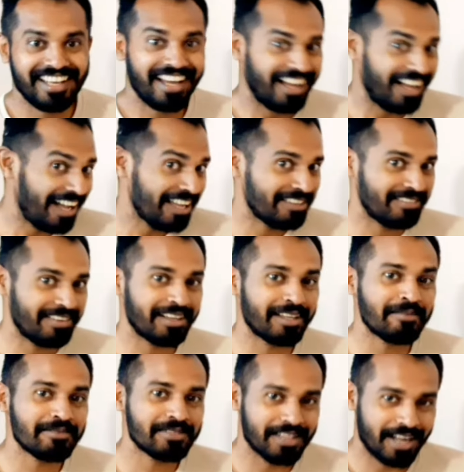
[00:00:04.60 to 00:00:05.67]
Hi, welcome
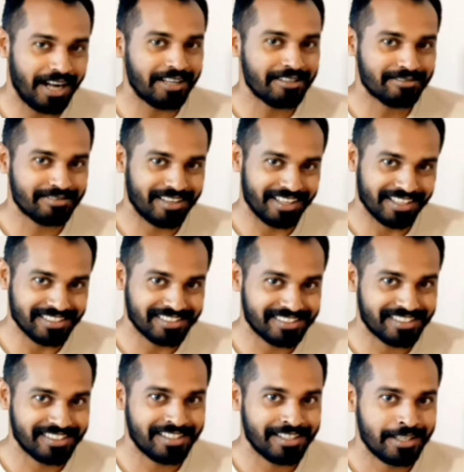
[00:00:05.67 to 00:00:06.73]
to Garden Flies.
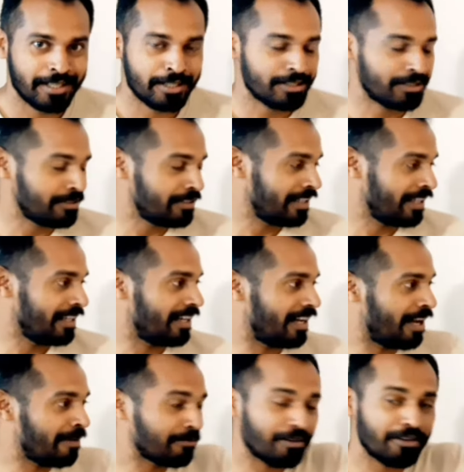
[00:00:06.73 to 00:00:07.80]
Today
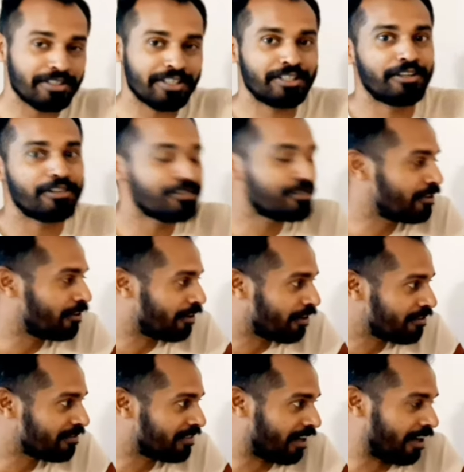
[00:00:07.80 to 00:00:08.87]
I'm going to introduce a lot
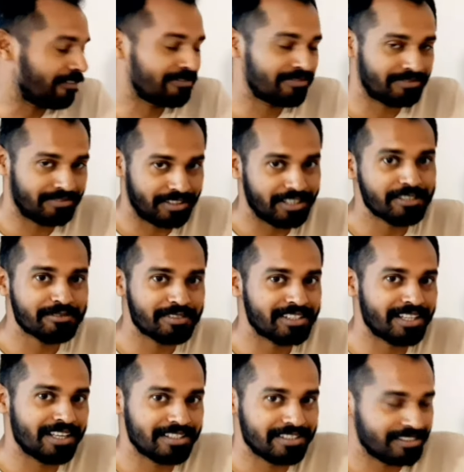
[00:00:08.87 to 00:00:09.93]
of craft things which
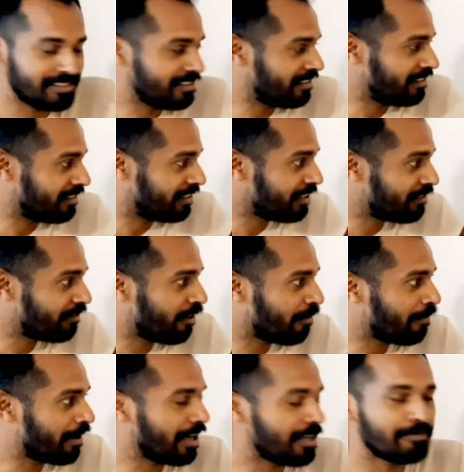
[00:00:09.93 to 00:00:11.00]
I did for
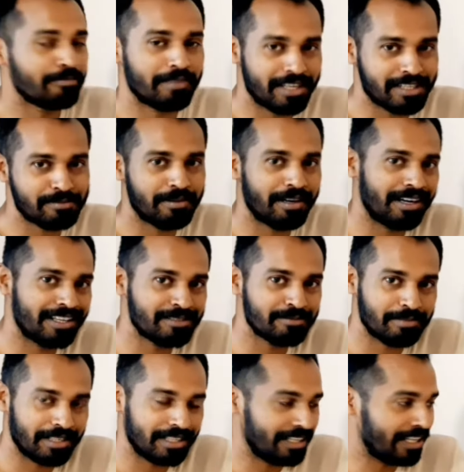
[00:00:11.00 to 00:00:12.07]
my best buddy's
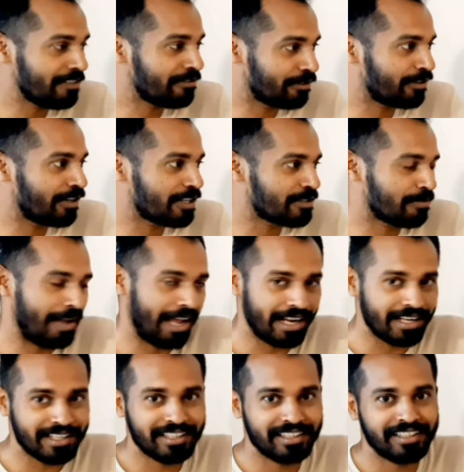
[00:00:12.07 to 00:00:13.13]
birthday a few days back,
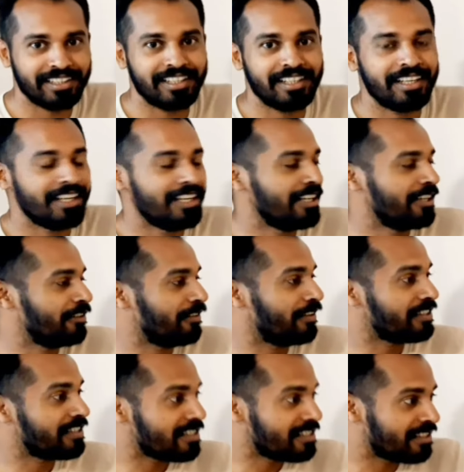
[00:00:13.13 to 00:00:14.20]
which
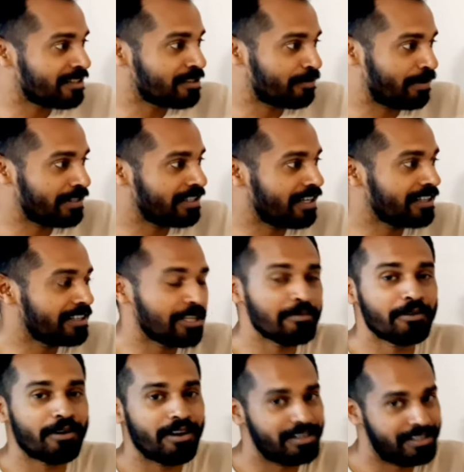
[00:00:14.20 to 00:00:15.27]
is in a special theme
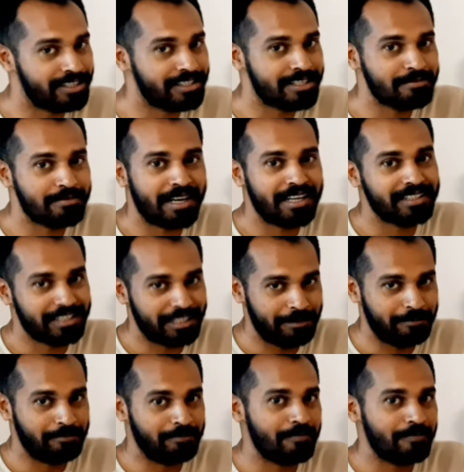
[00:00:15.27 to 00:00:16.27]
called Little Man theme.